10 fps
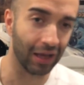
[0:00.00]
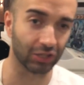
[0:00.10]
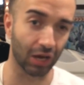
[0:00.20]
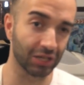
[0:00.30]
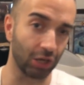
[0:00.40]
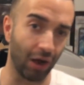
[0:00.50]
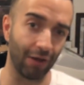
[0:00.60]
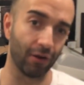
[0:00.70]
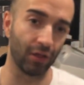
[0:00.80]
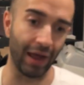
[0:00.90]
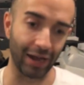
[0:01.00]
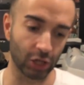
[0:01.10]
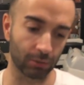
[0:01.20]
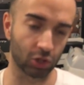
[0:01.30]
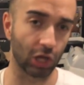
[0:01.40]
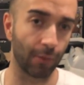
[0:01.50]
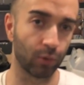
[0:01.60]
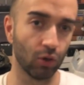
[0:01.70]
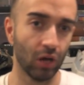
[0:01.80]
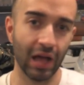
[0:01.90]
as long as they don't have another hand trap to
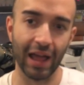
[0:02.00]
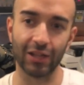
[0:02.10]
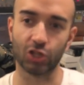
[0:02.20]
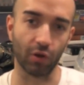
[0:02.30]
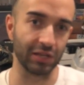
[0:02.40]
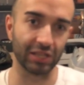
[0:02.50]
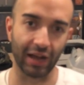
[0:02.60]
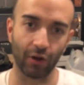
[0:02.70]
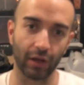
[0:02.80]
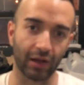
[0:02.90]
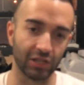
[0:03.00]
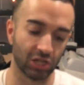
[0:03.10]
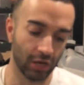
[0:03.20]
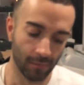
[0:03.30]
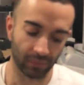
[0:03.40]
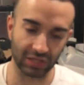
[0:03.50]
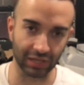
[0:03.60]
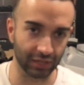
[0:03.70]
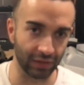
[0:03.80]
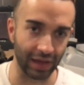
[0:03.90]
stop you it's so easy to out it because the
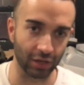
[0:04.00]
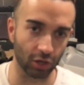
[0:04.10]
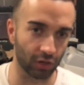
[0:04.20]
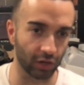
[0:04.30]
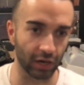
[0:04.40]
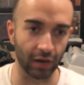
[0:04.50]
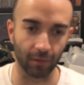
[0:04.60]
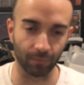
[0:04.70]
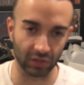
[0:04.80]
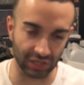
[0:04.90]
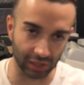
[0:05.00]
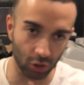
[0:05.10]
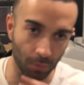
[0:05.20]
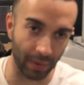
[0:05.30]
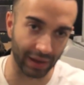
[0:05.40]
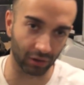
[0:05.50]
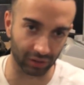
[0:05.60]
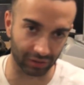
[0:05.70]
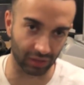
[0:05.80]
second they, they're gonna the second you bait out the,